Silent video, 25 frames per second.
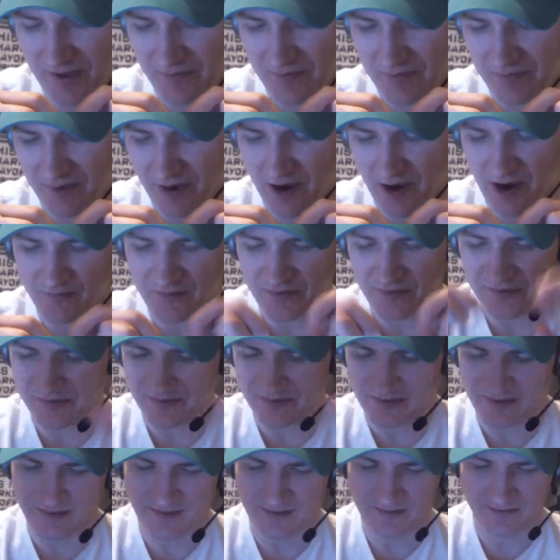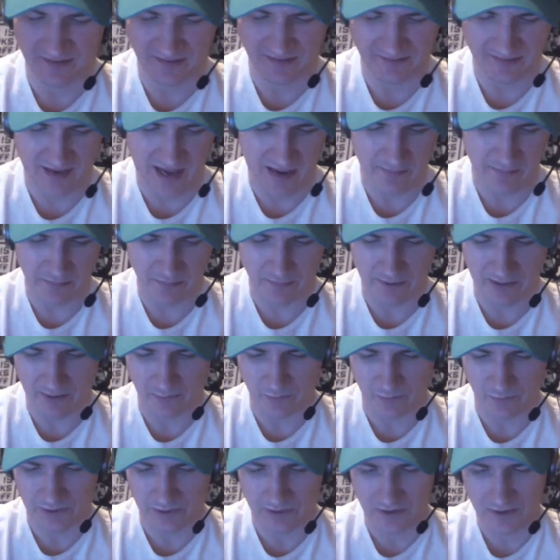obviously these things happen, right?
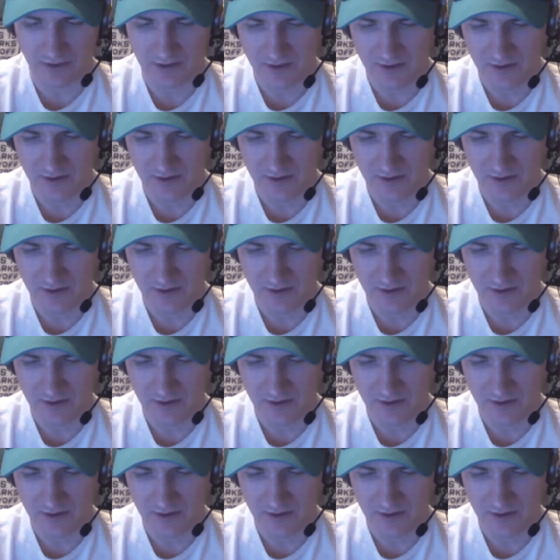Where,